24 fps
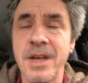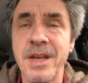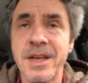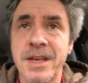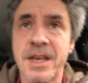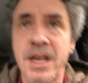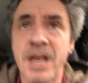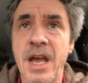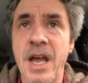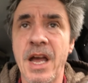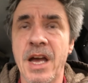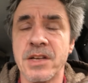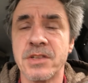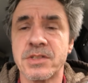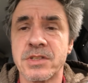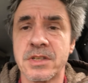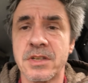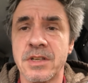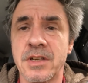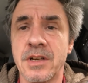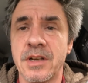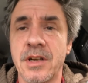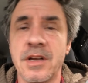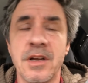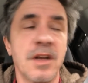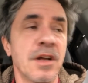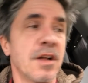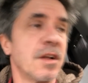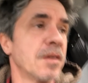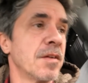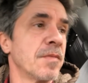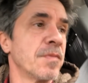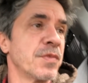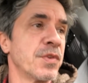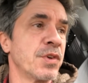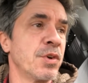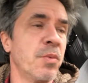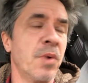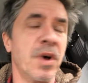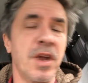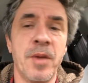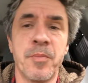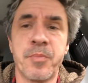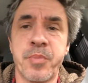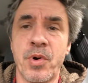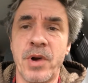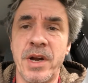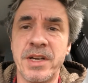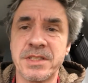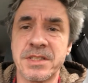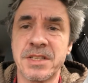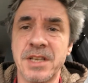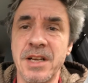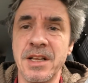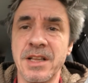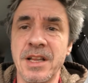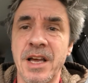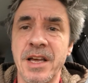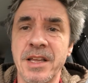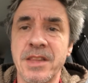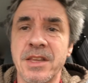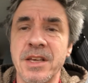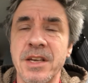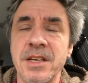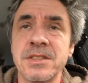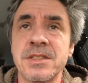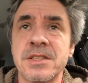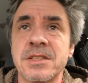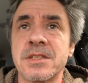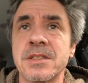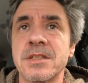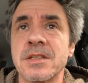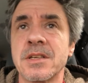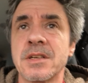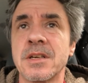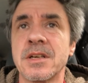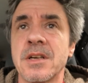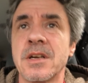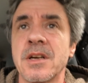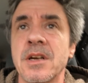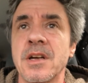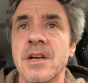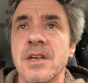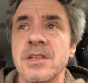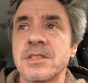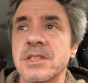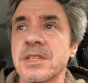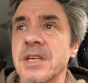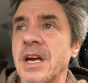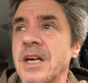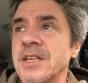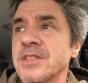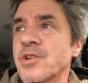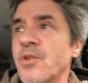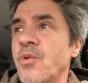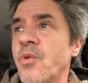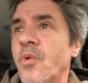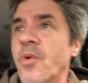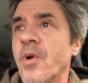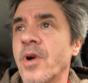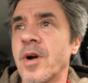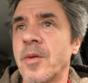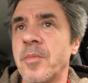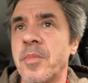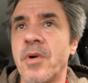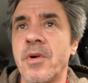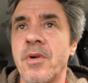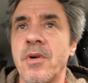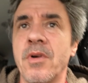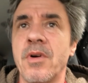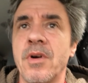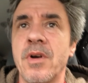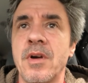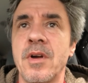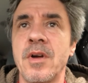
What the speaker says: He can't. You want a president like this? This guy's horrible.